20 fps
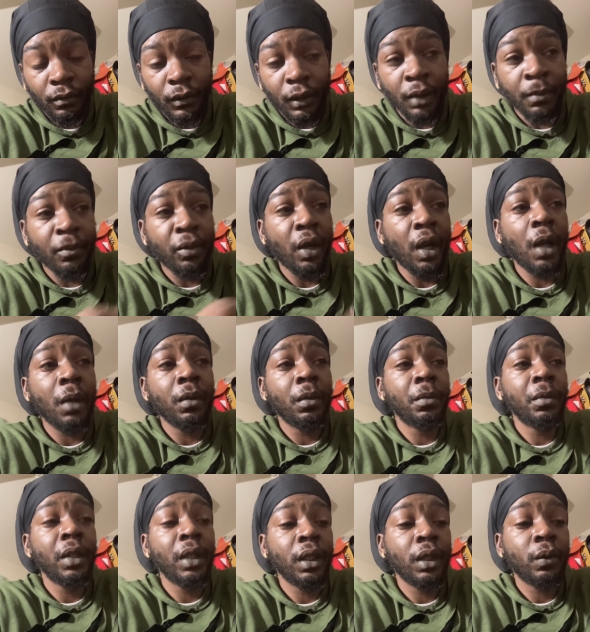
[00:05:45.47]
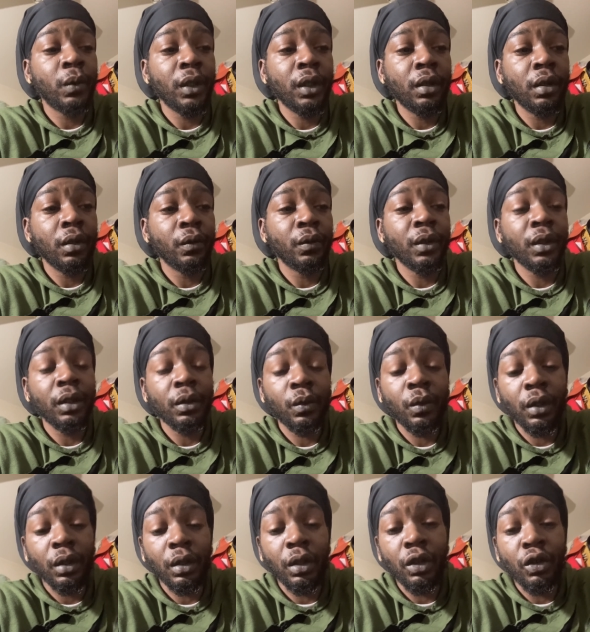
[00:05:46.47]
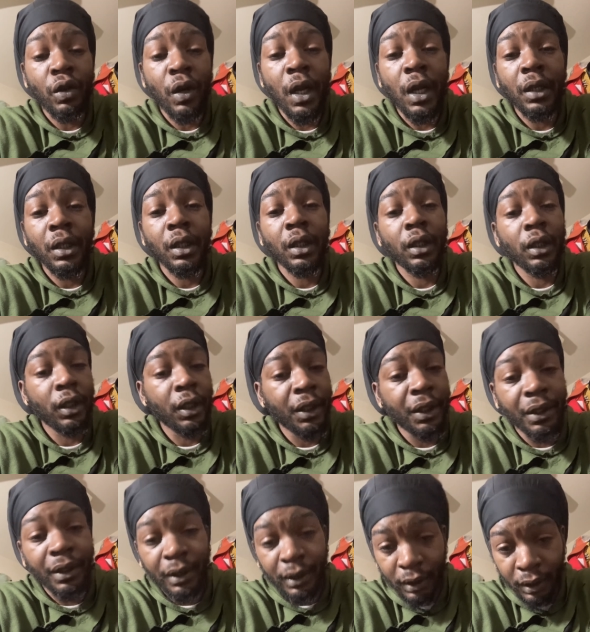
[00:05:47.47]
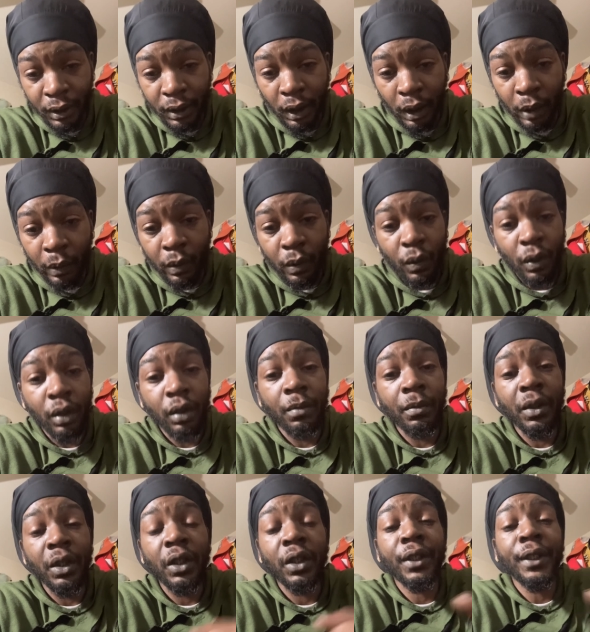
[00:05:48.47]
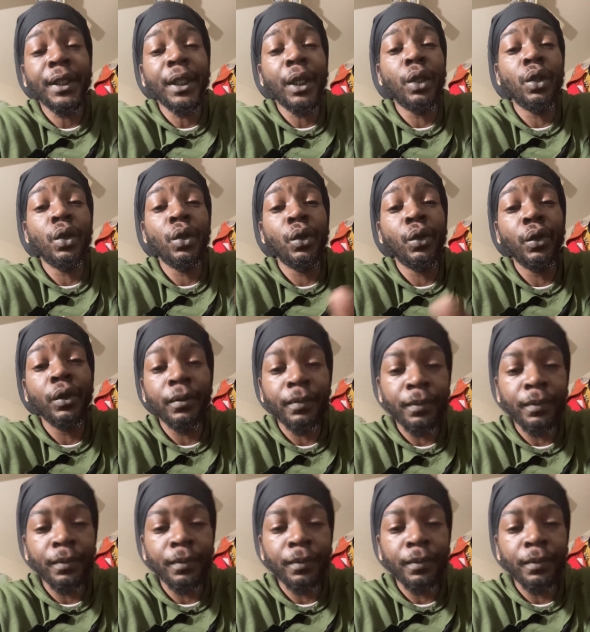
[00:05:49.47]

The problem is we don't really want to go out here and learn anything. We want to be told.